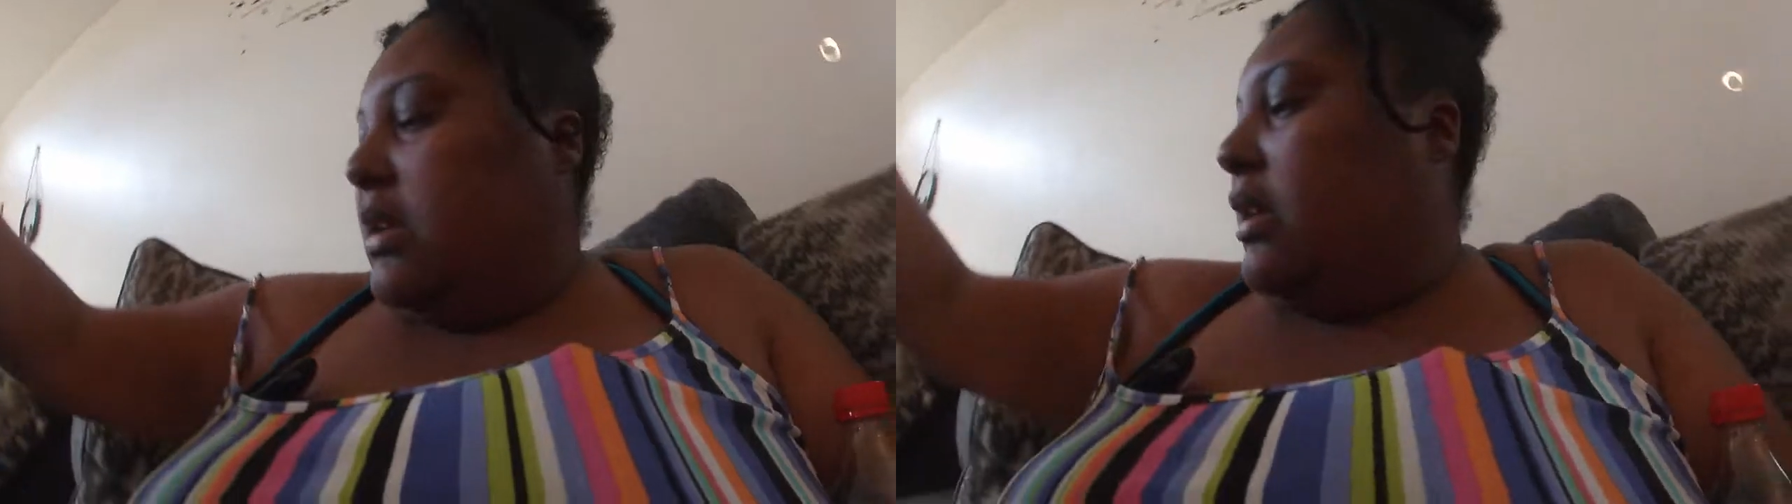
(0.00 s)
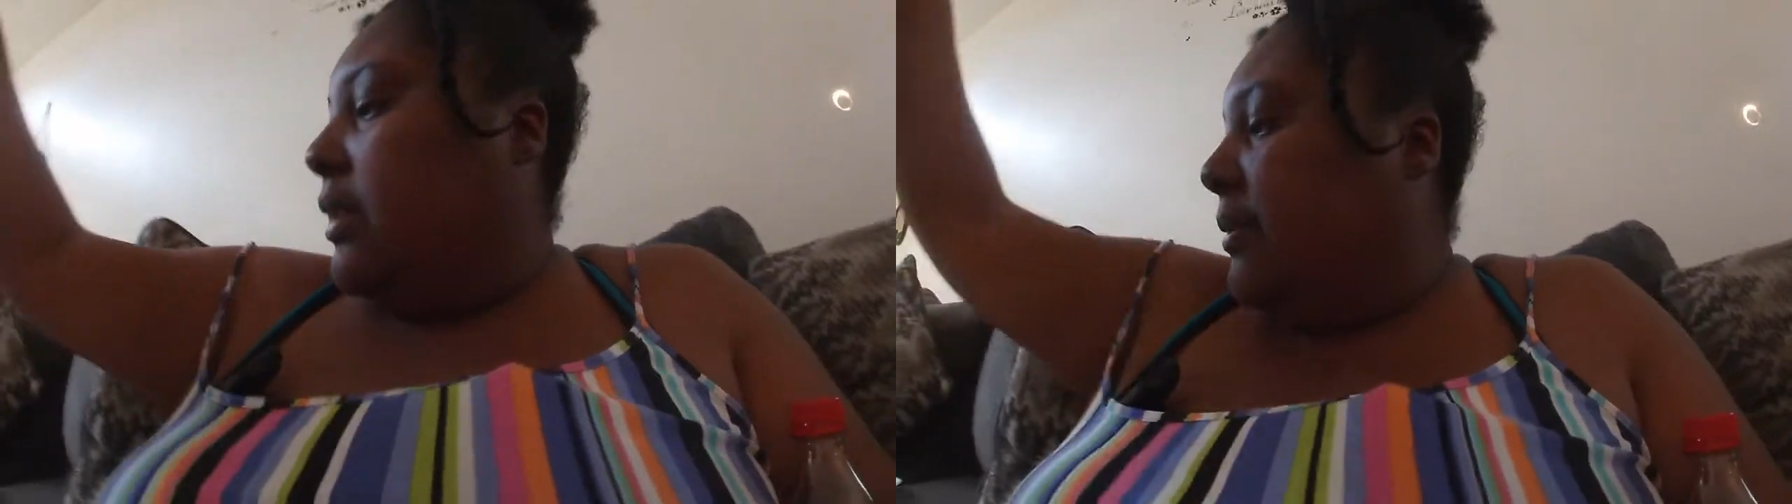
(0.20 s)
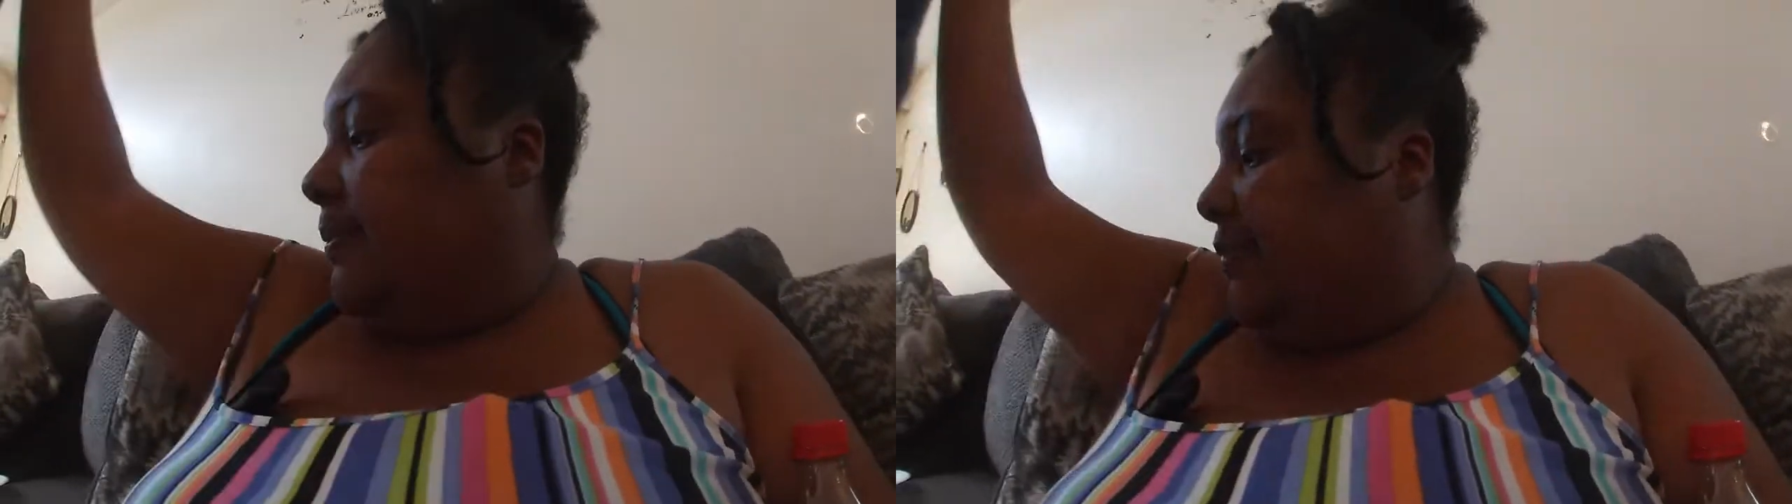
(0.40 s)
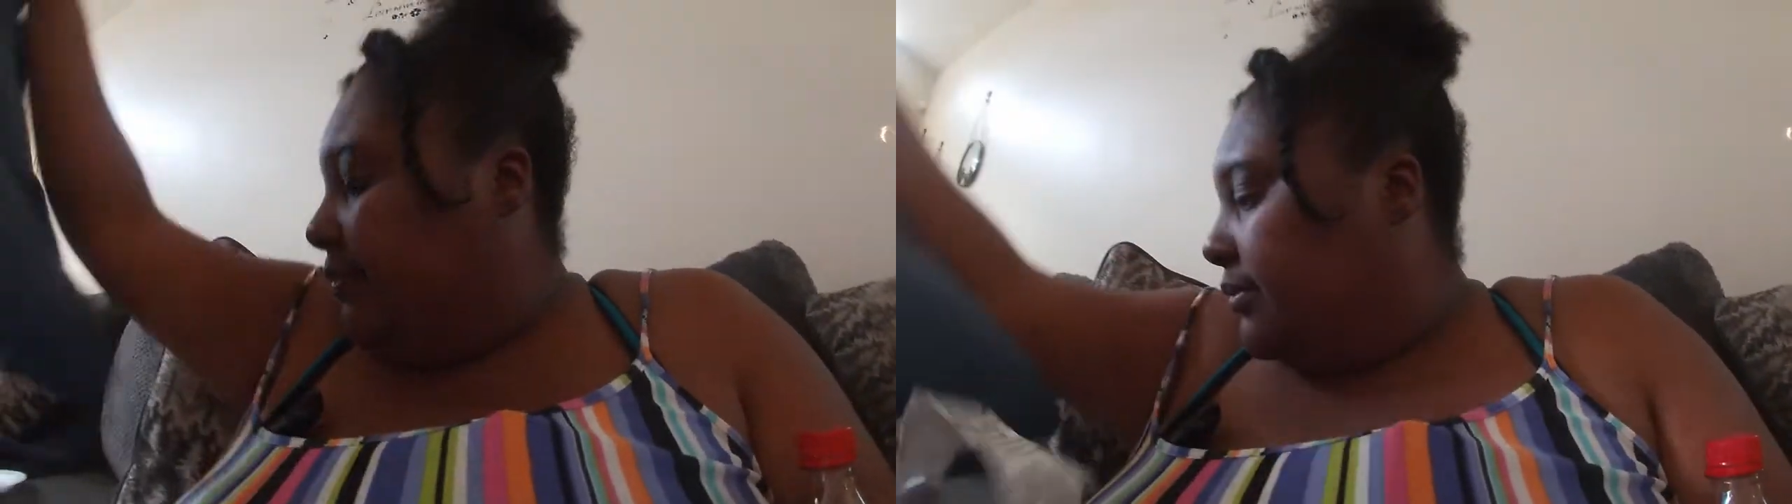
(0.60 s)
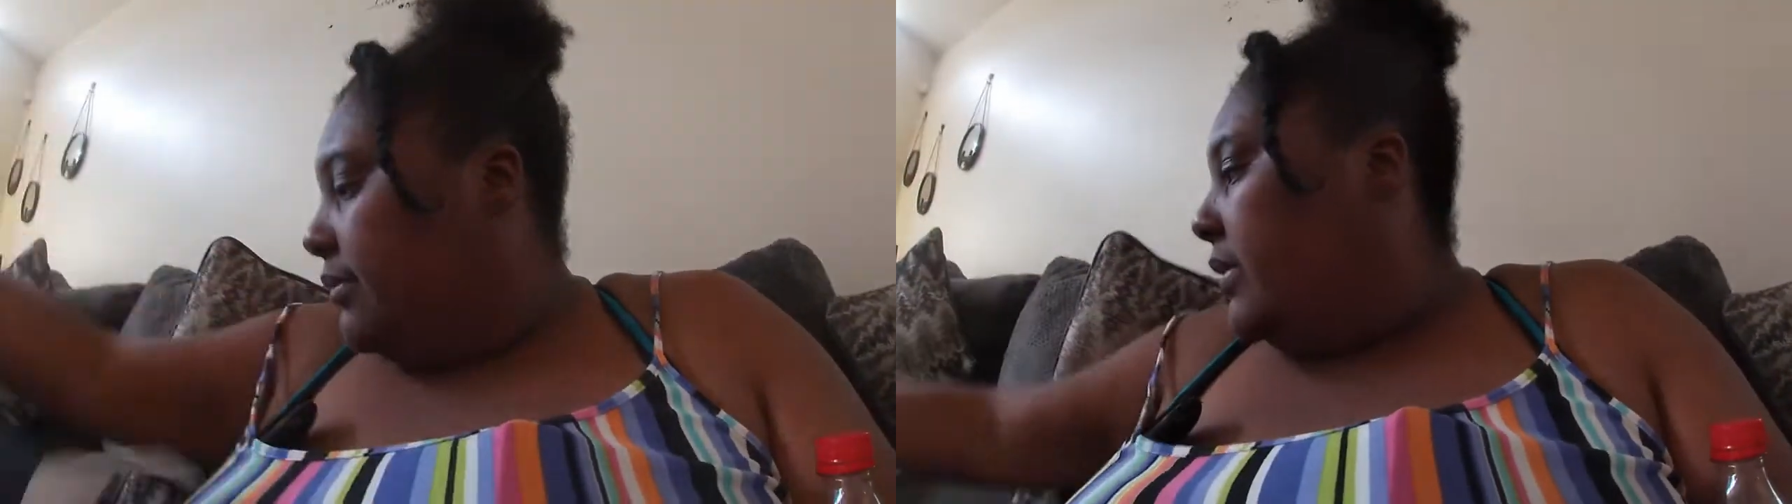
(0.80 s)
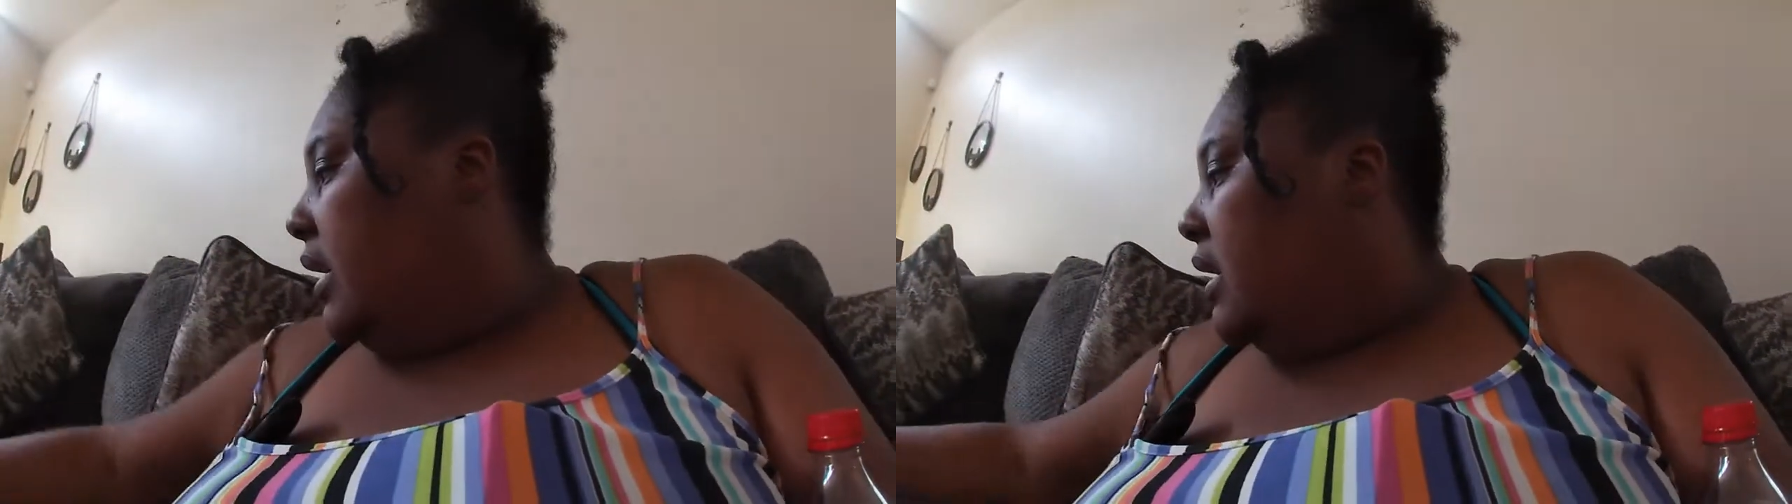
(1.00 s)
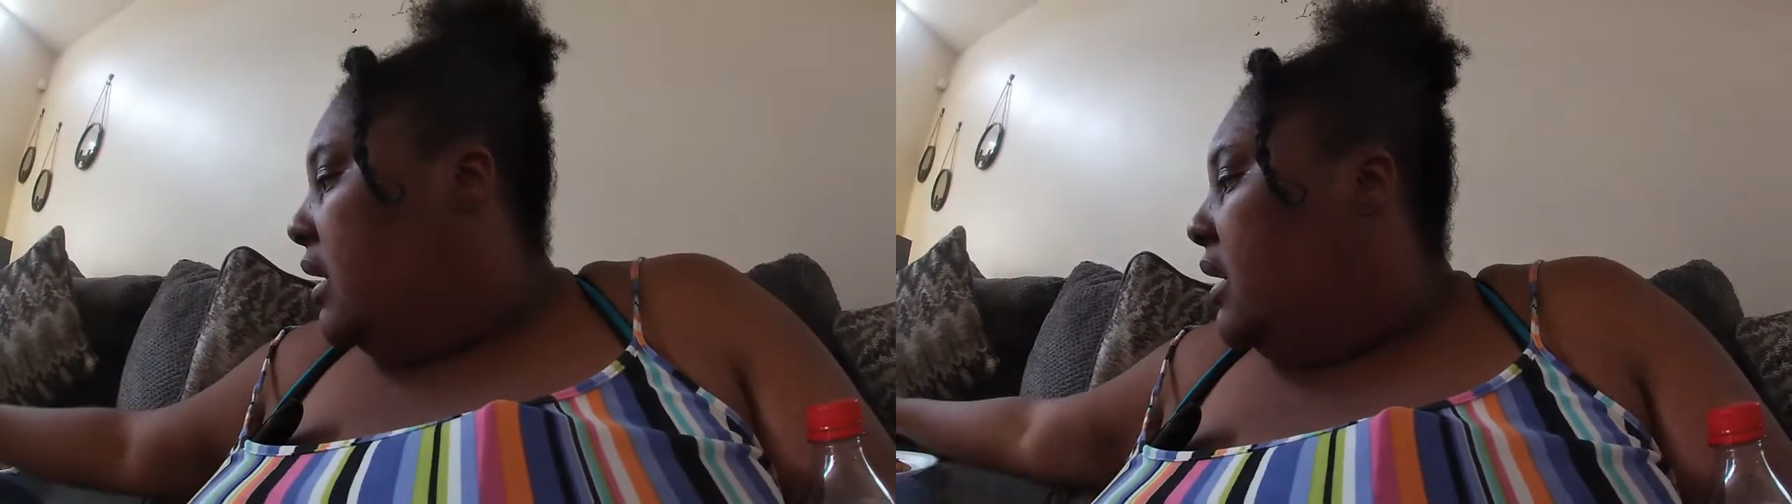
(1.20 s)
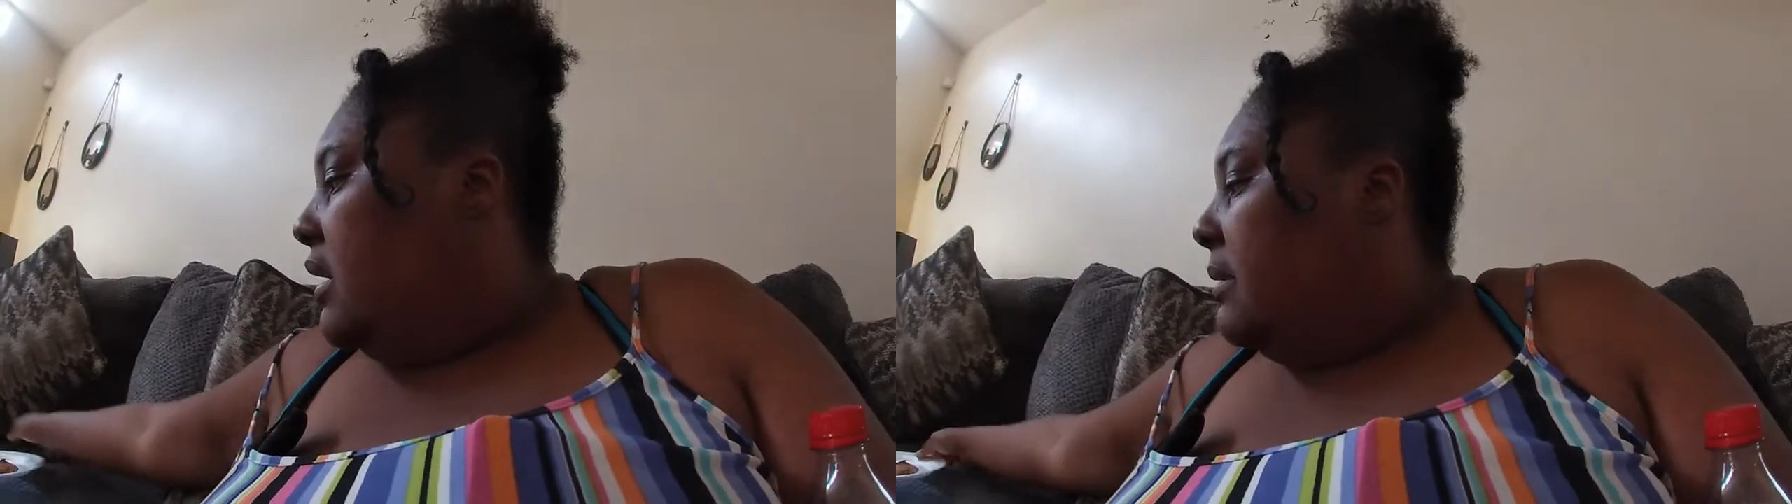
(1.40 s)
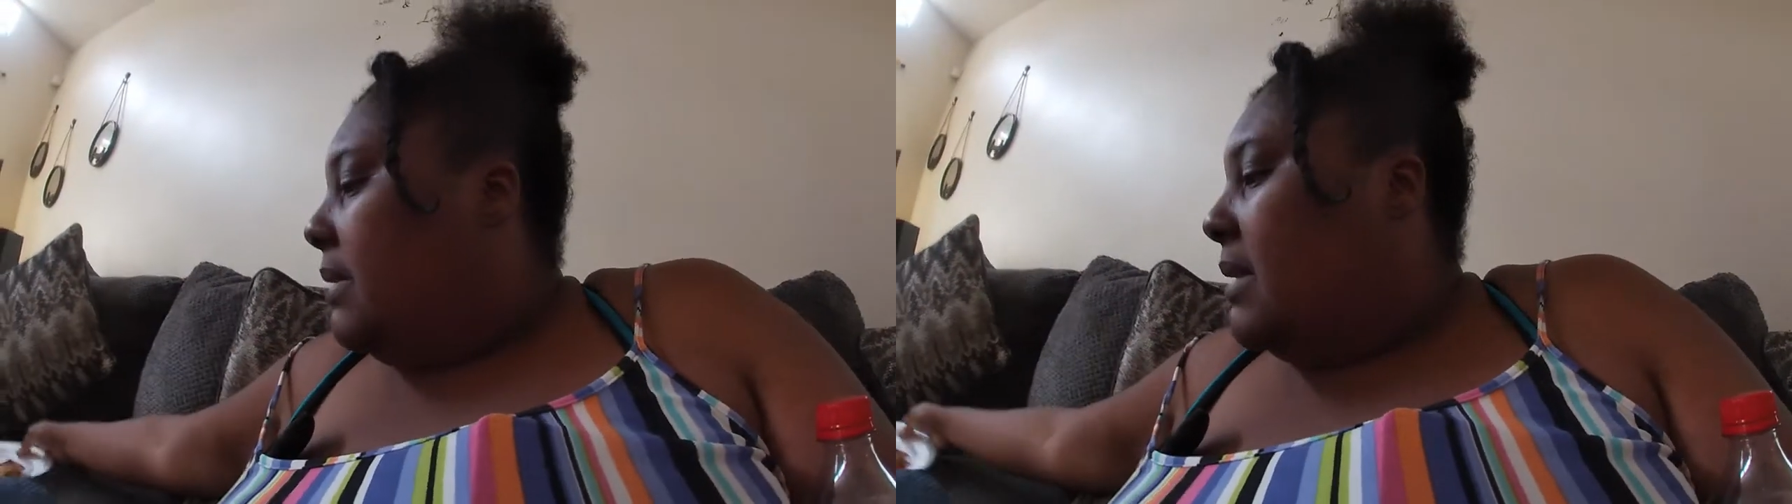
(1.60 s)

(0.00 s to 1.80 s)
The